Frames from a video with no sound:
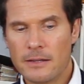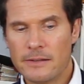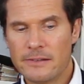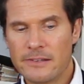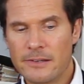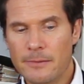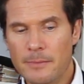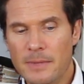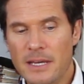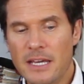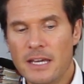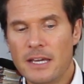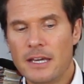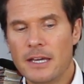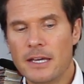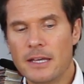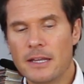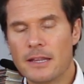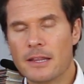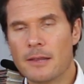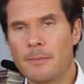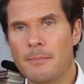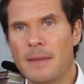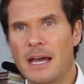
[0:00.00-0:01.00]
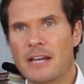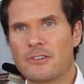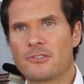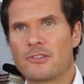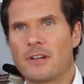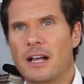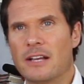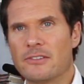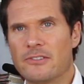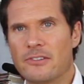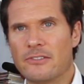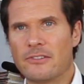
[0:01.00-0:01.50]
to me, the
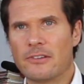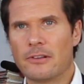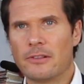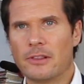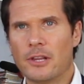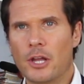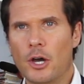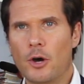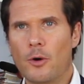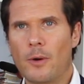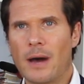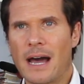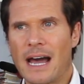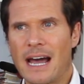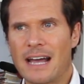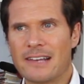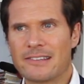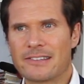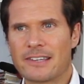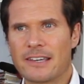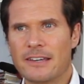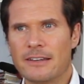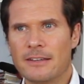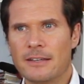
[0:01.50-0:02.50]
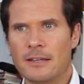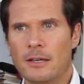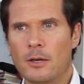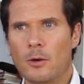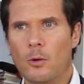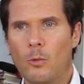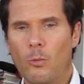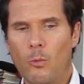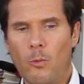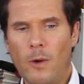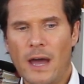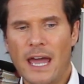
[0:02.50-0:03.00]
masterclass is a low ask
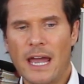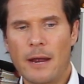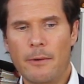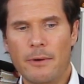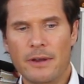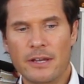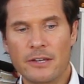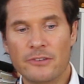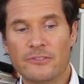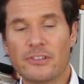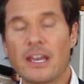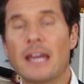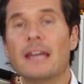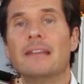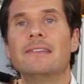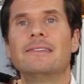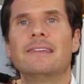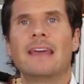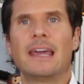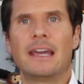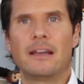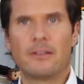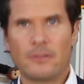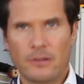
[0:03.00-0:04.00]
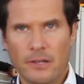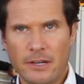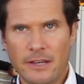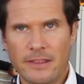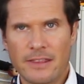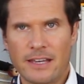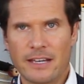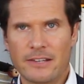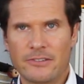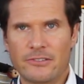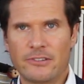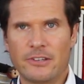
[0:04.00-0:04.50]
way where you can say, take a look at
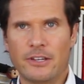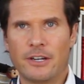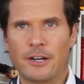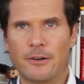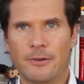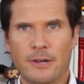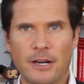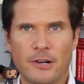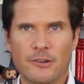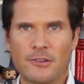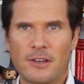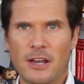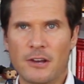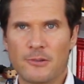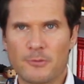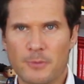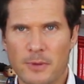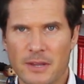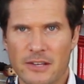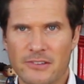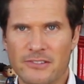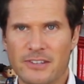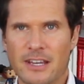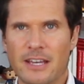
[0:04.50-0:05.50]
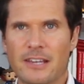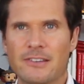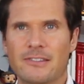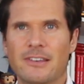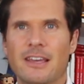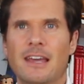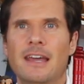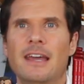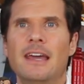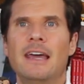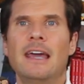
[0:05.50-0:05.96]
this, here's what this is,